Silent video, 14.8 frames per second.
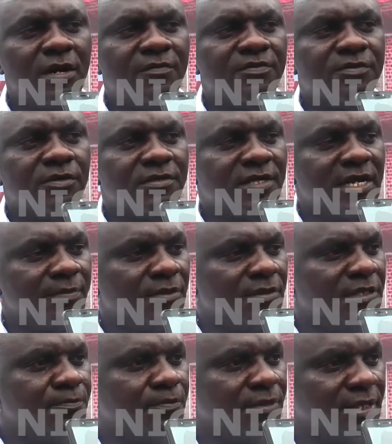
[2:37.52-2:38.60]
who have subscribed to
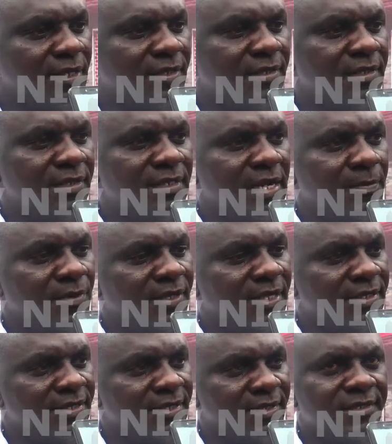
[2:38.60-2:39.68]
this project, Diamond
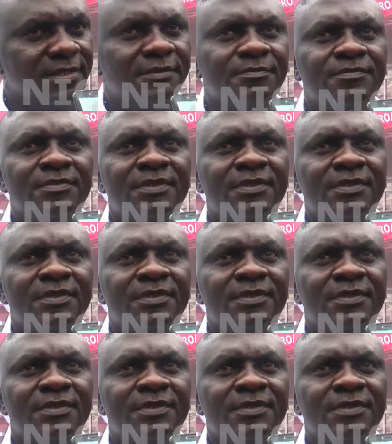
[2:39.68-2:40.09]
Estate